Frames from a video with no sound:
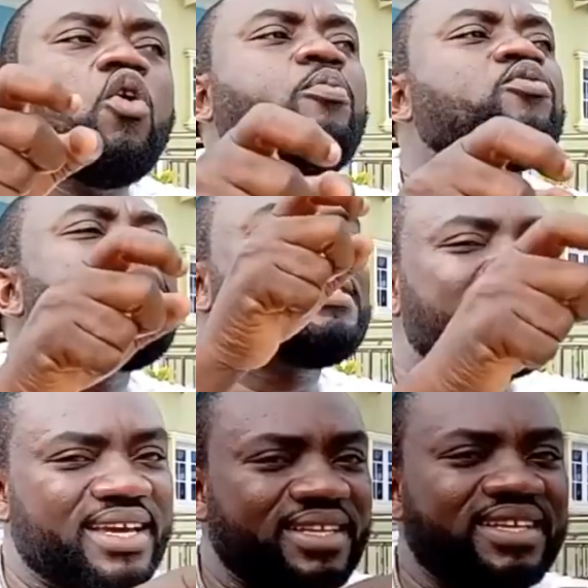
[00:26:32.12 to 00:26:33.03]
openly
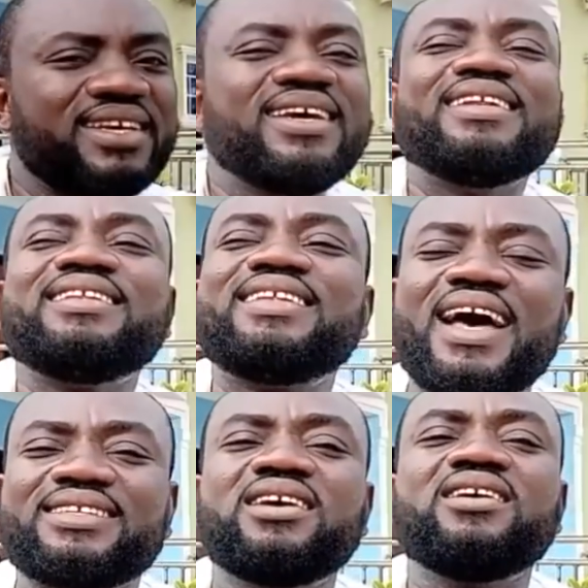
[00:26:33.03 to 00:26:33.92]
said
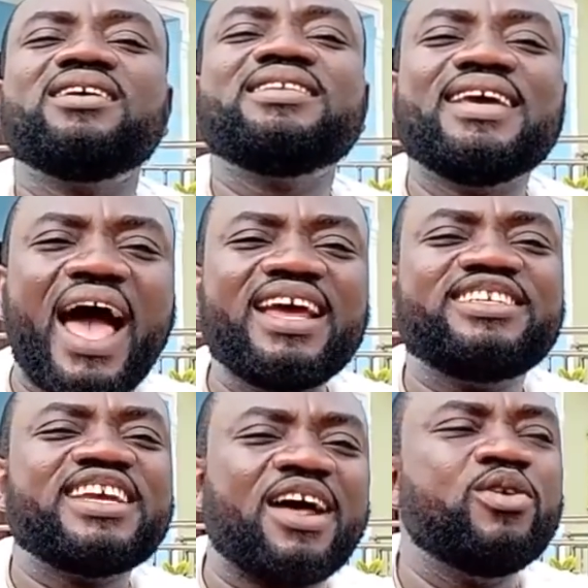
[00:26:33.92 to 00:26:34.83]
that the
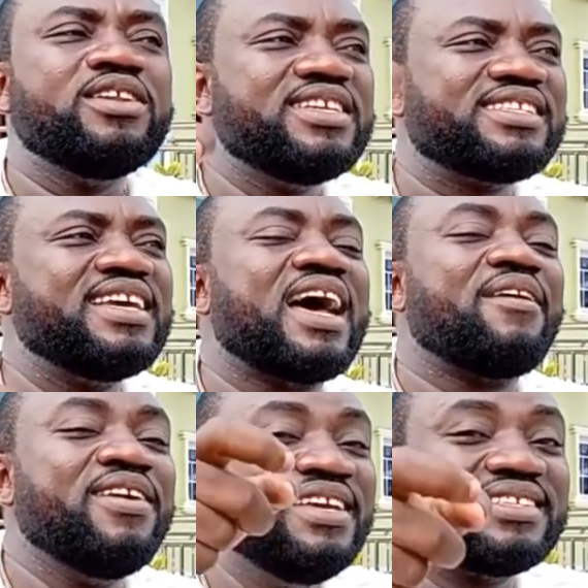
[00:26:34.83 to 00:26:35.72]
IGRO in this state
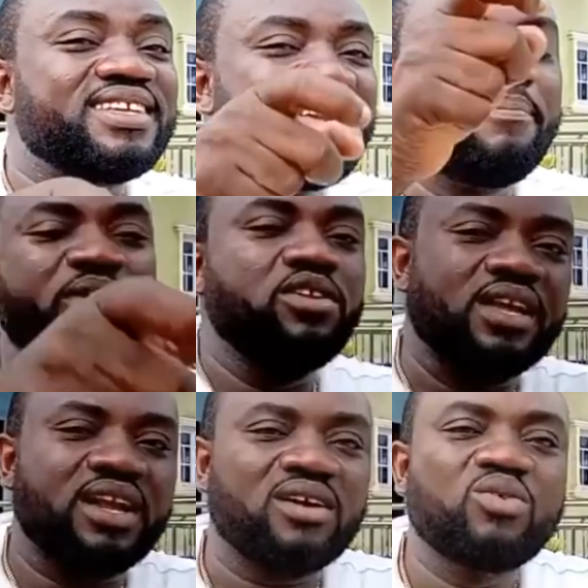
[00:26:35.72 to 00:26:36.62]
have hit 3
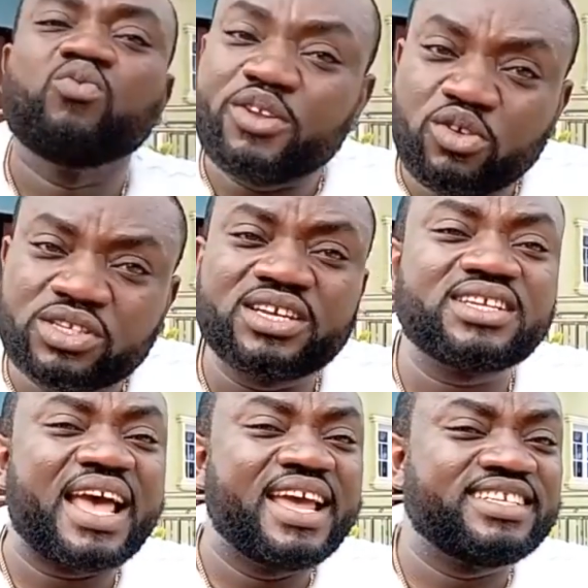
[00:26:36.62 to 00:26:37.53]
billion naira. Where do you think
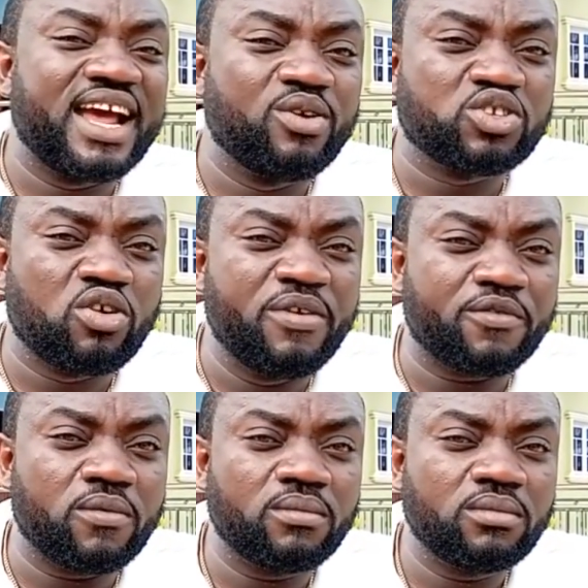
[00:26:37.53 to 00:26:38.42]
this IGRO is coming
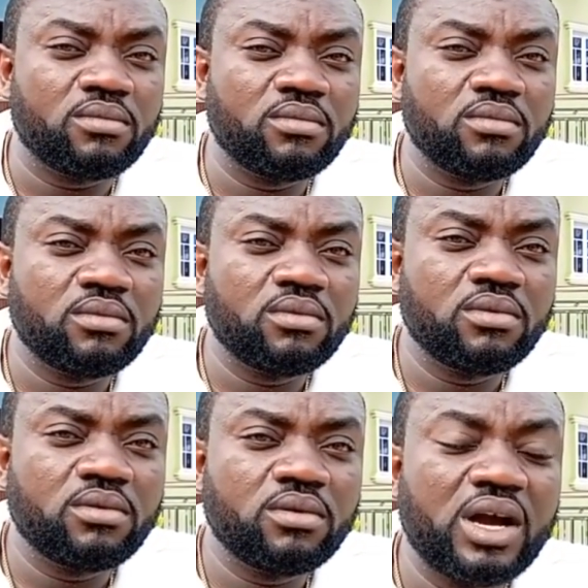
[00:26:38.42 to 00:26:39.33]
from?
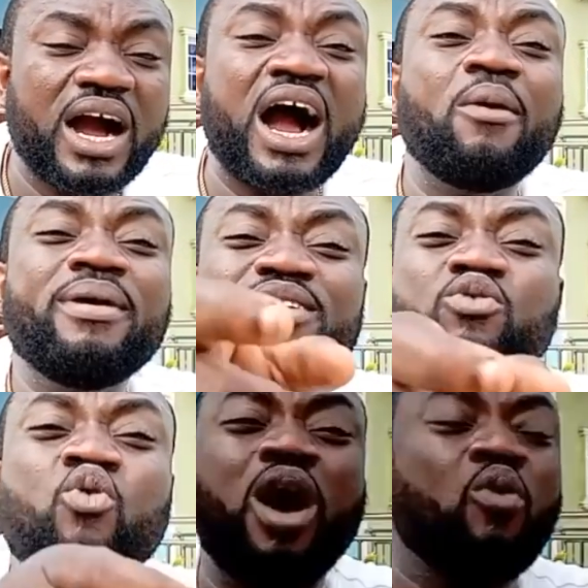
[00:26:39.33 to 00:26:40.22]
How many,
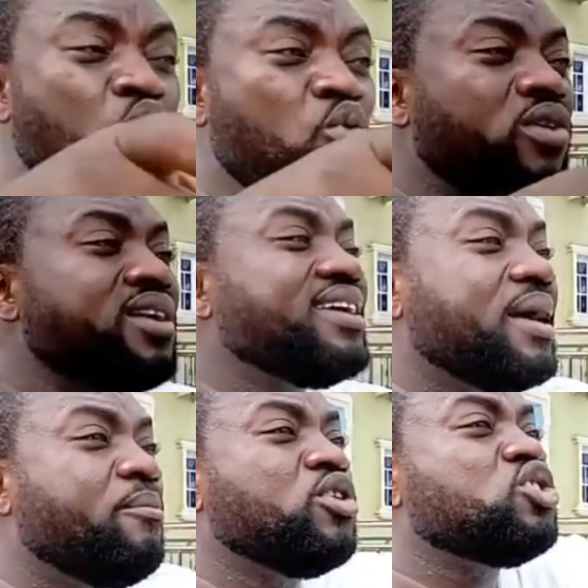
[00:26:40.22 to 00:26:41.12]
who and who
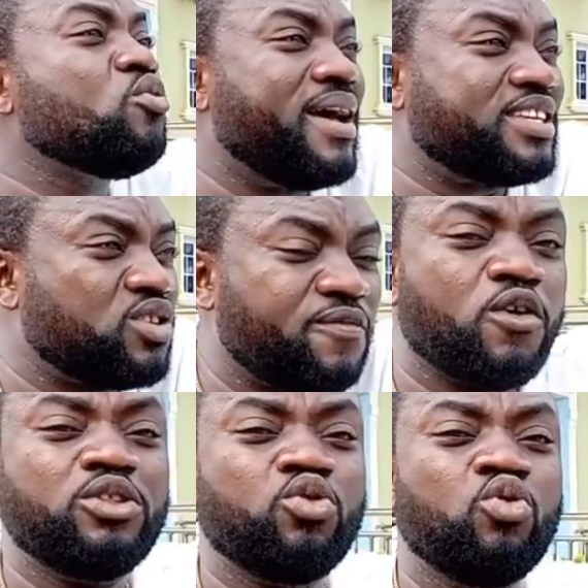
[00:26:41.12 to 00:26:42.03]
get money to buy something
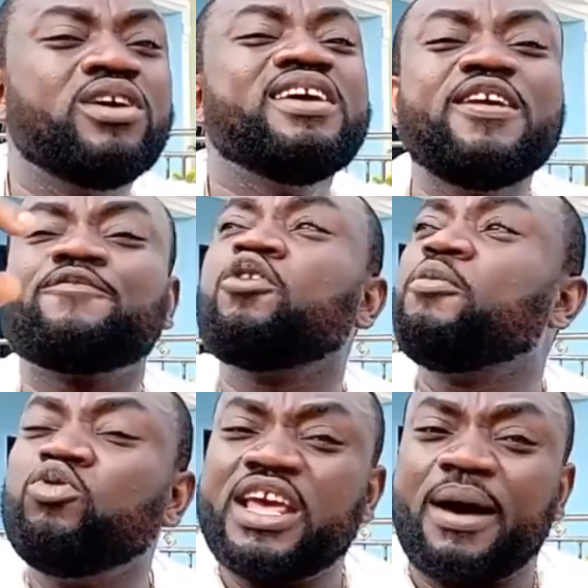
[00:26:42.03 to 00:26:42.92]
for Edo, if
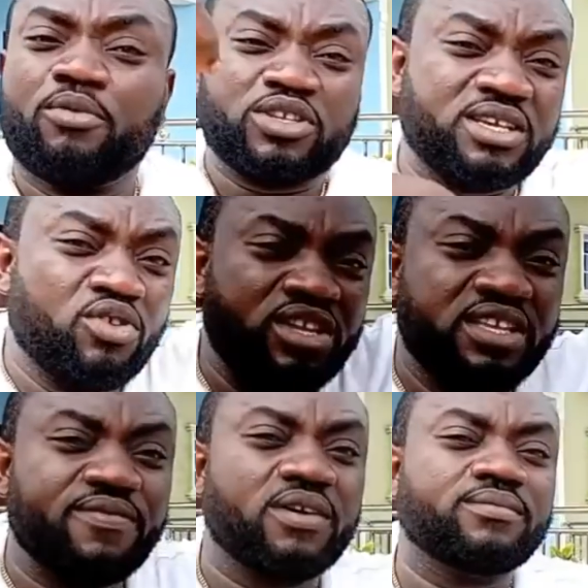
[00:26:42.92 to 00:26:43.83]
not who they abroad send
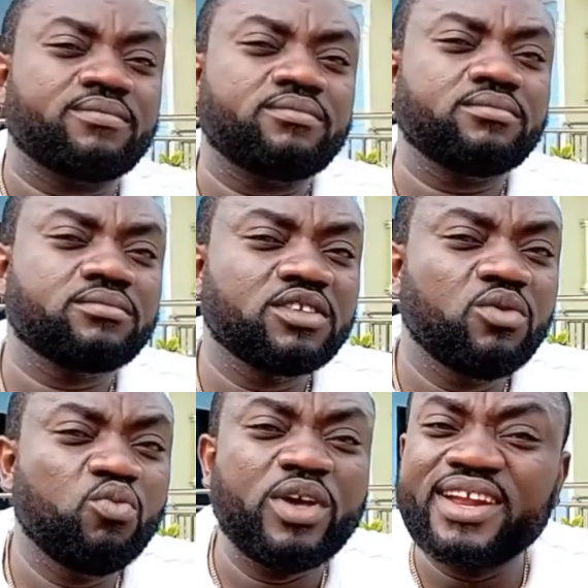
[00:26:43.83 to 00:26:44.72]
money giver?
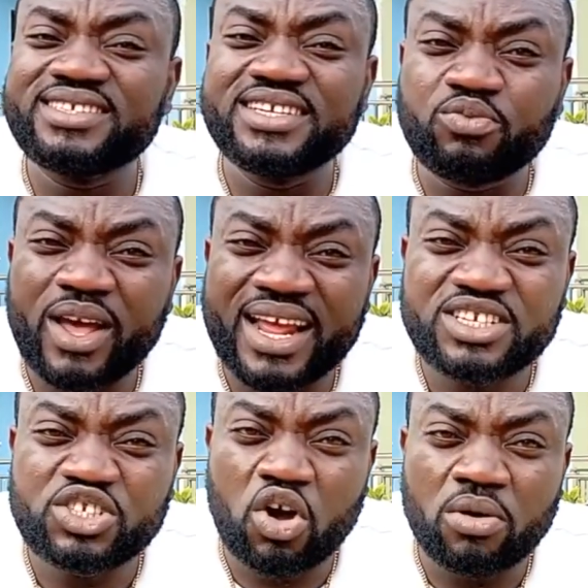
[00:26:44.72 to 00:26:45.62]
Where is it? Where are
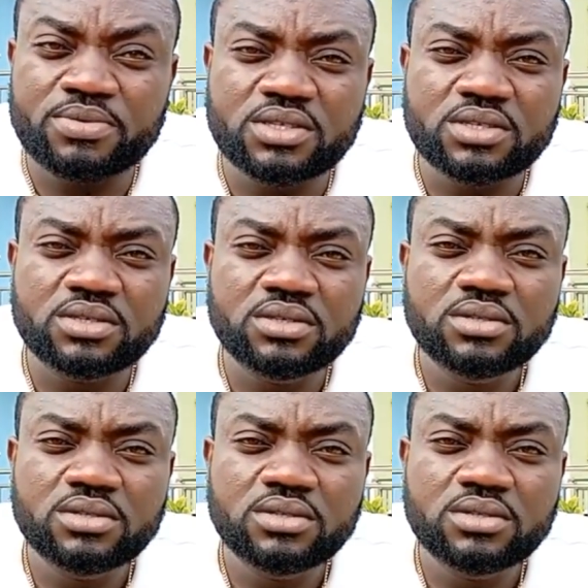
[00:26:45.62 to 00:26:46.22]
the jobs?